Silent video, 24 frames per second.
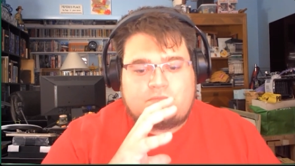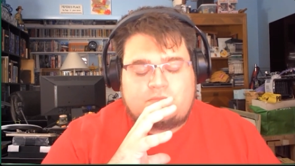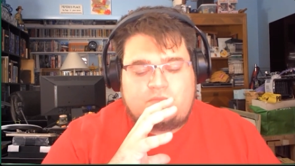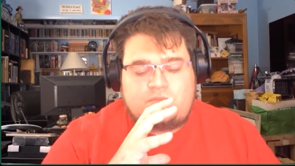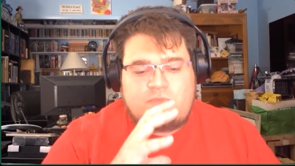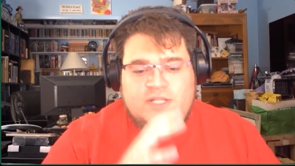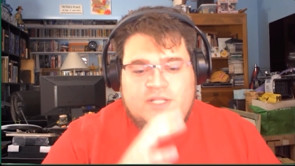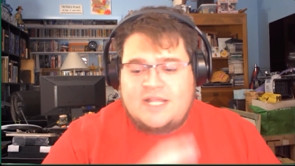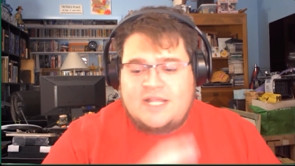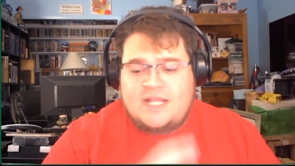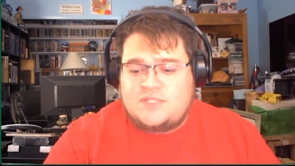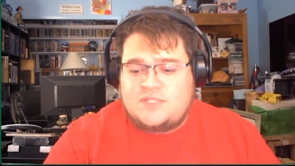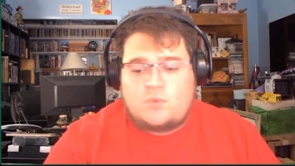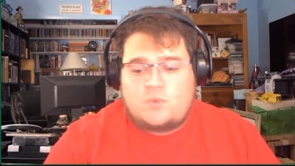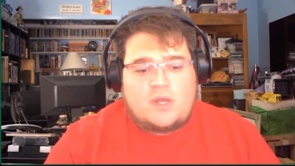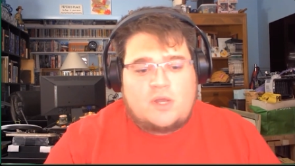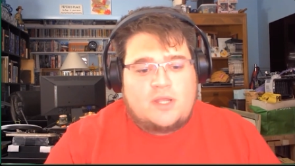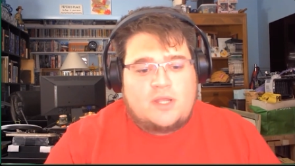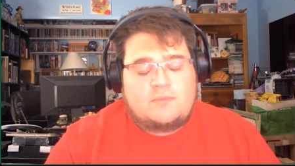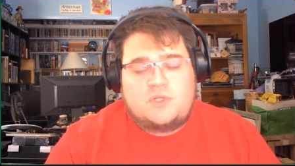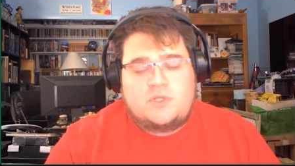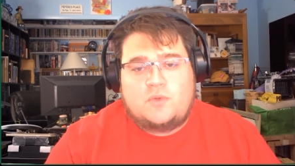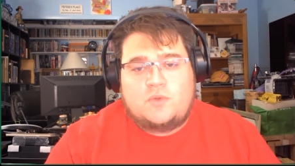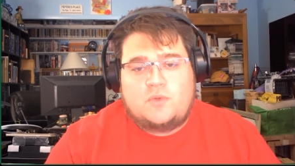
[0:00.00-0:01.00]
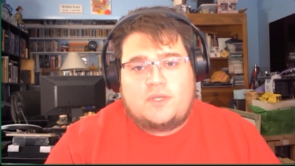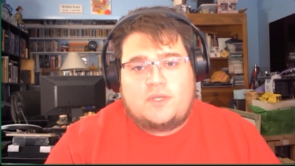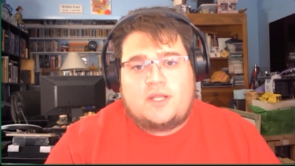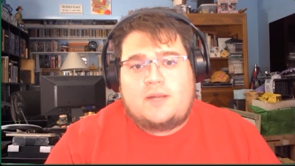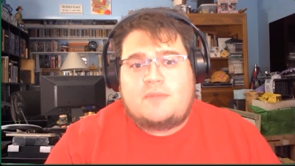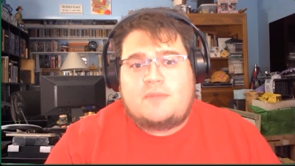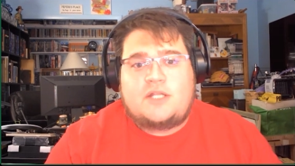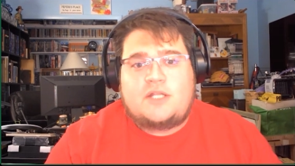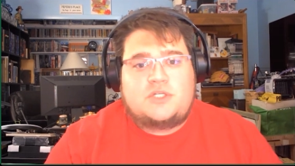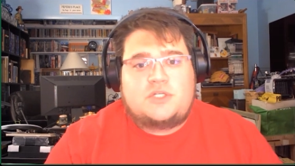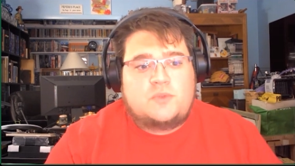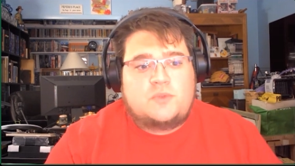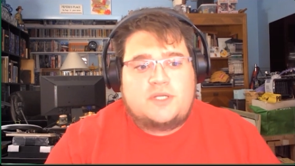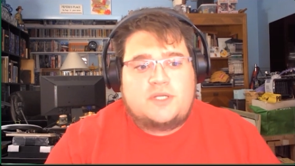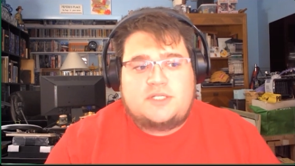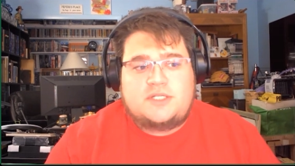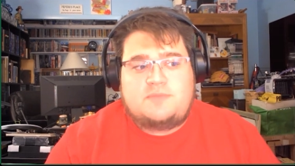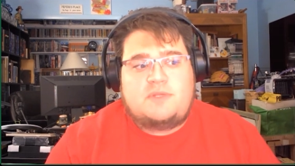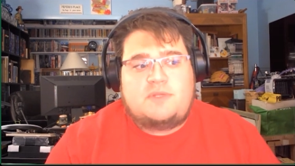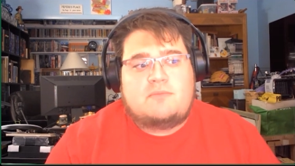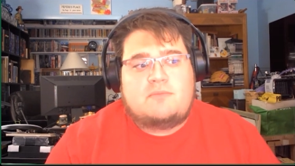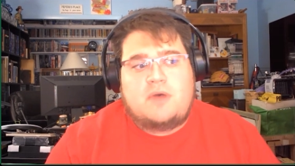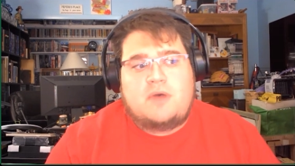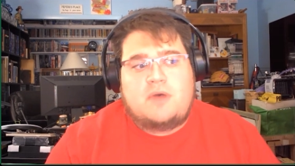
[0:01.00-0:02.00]
That's why I'm doing it. I'm not doing it to
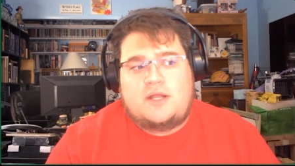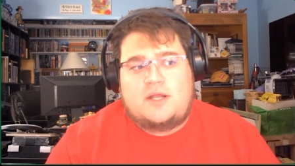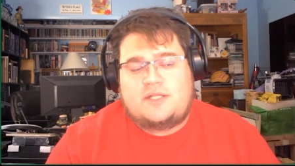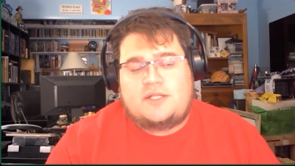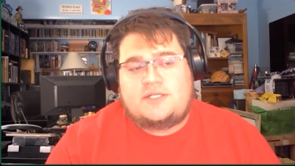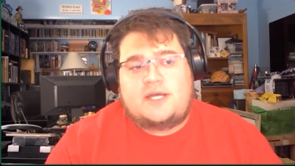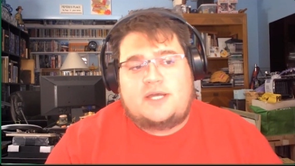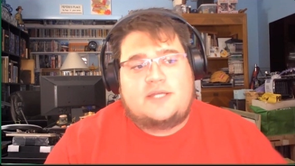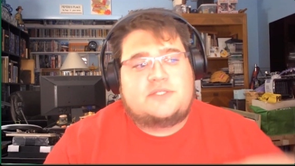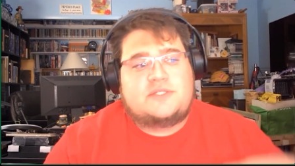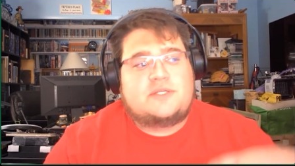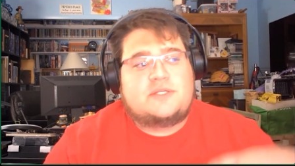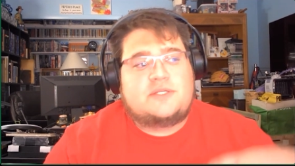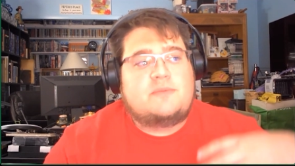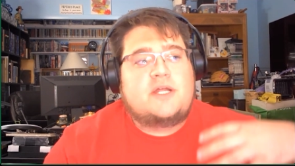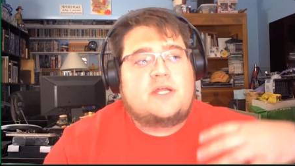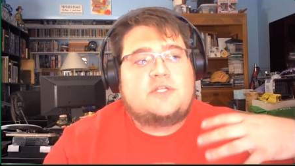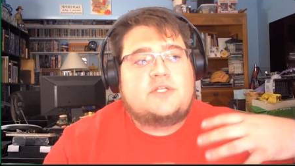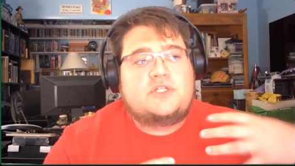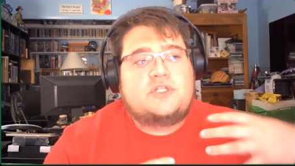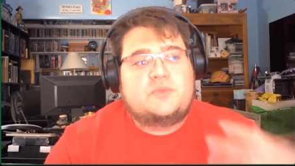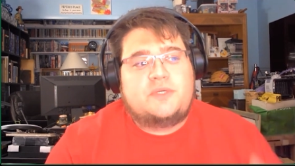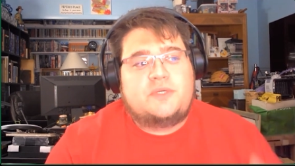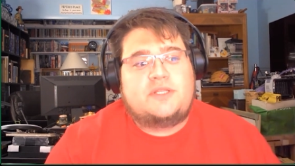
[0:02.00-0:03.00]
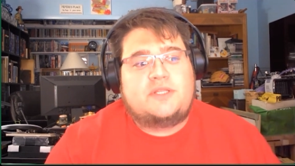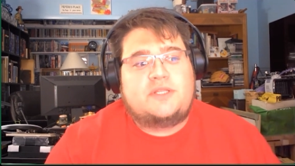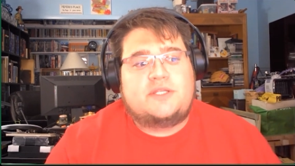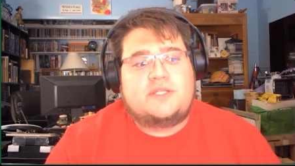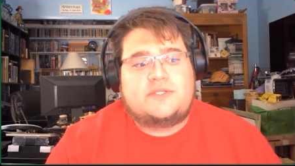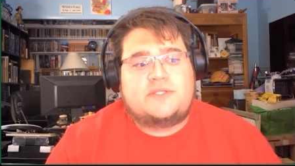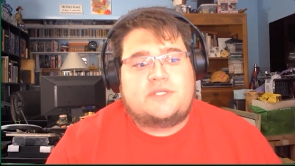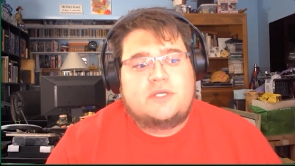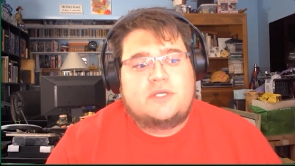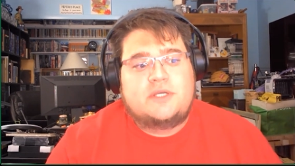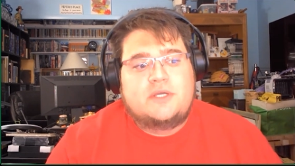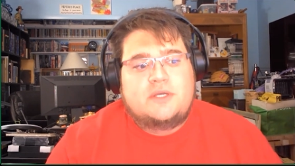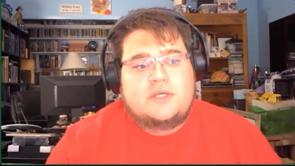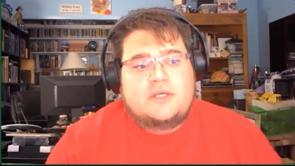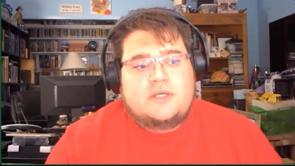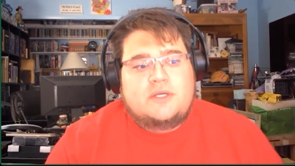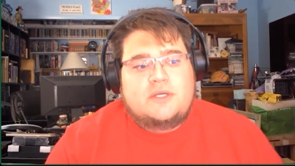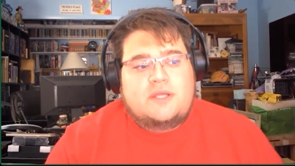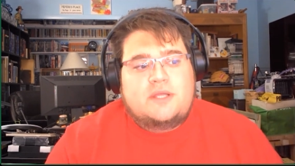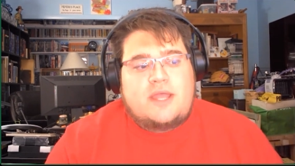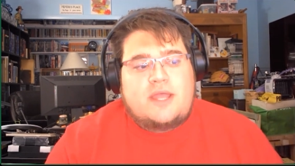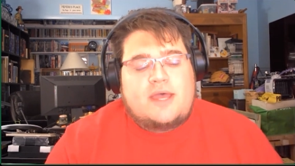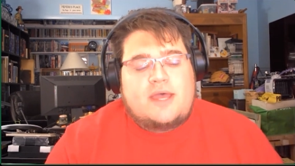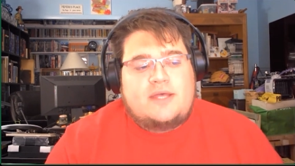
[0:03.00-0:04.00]
be monetized. I'm not doing this
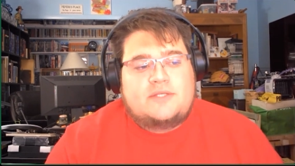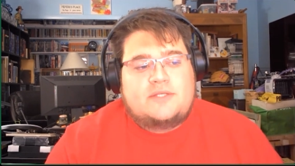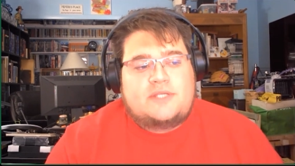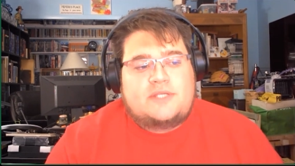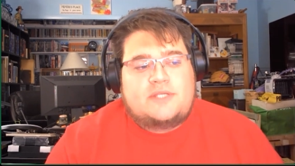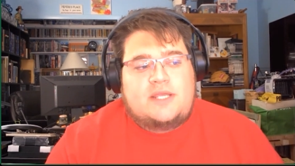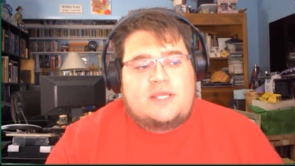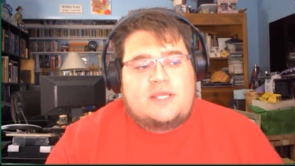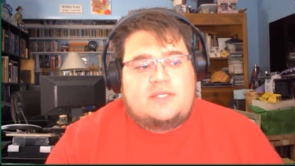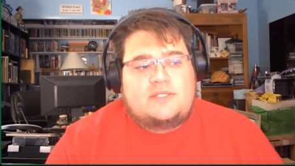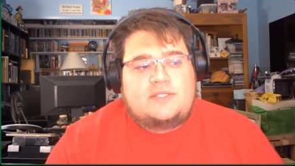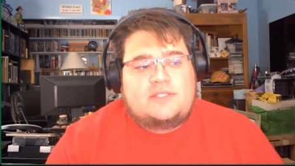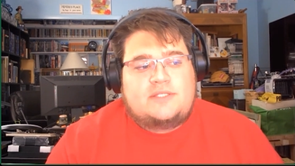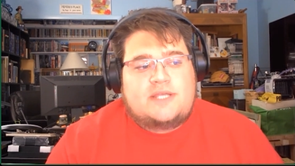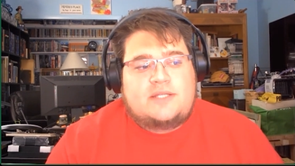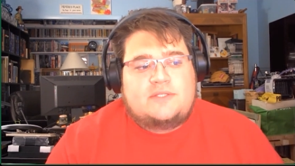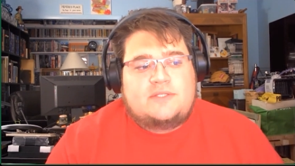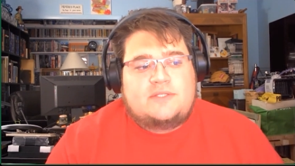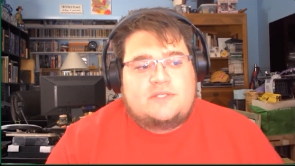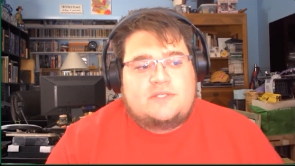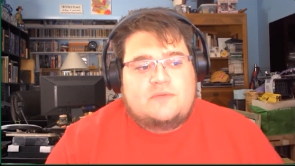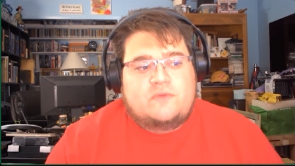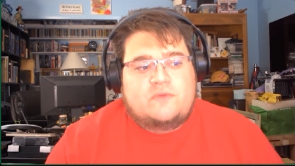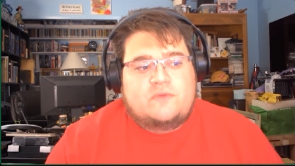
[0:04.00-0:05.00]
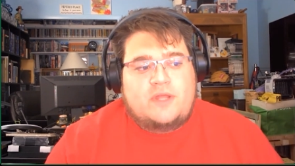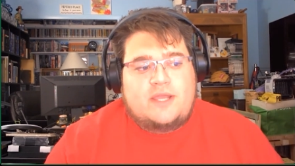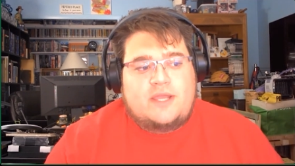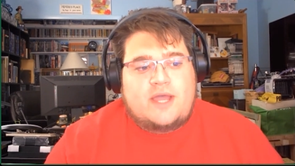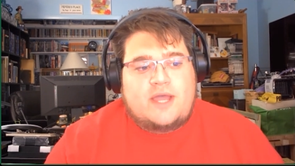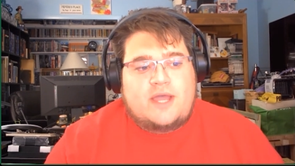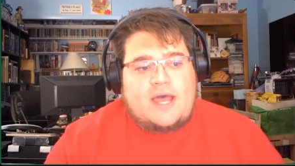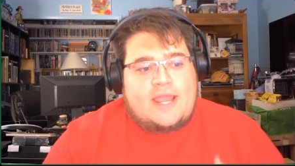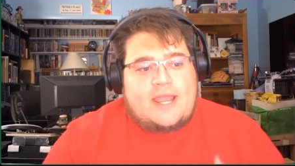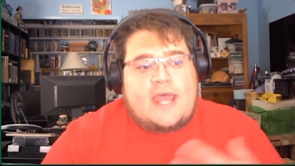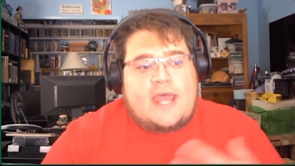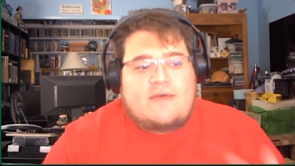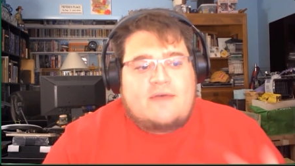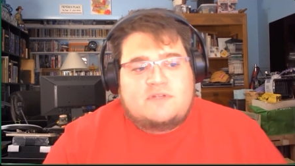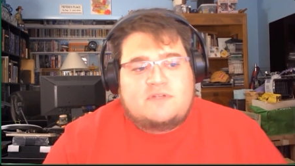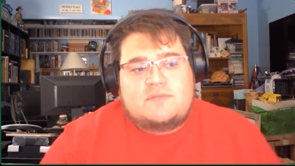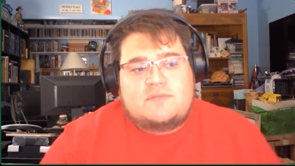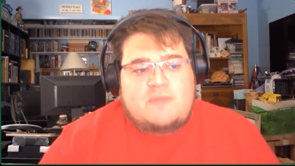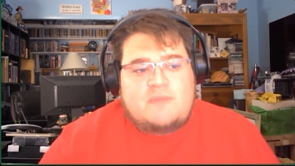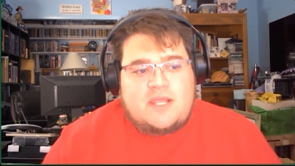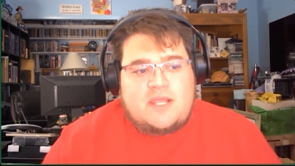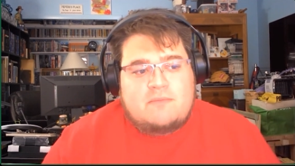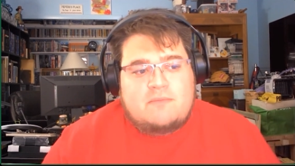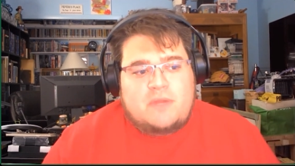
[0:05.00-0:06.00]
as a sense of like, I have to
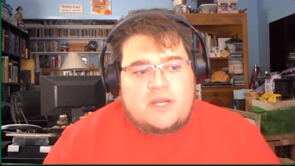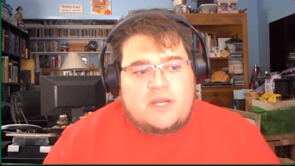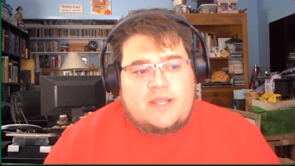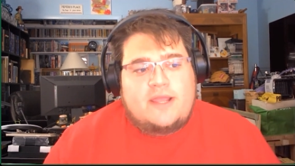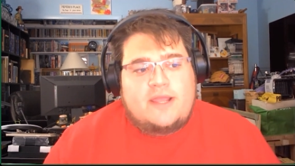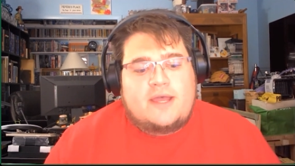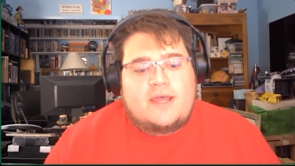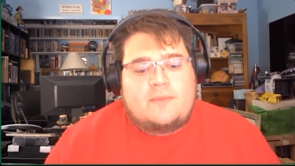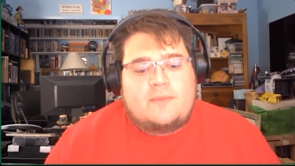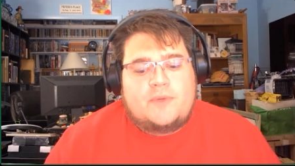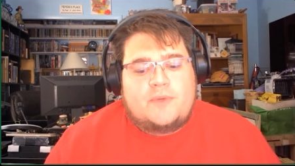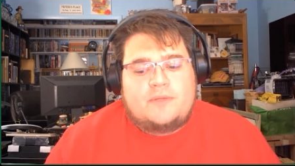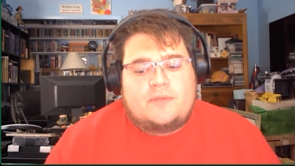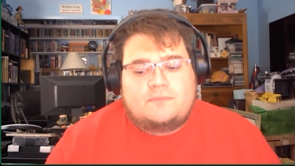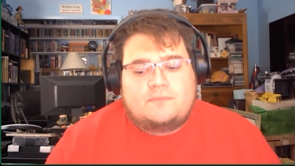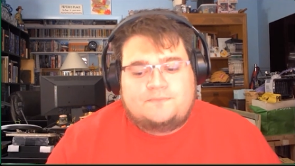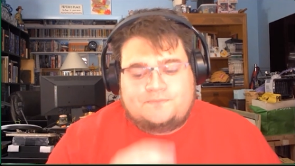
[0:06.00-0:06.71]
make money happen.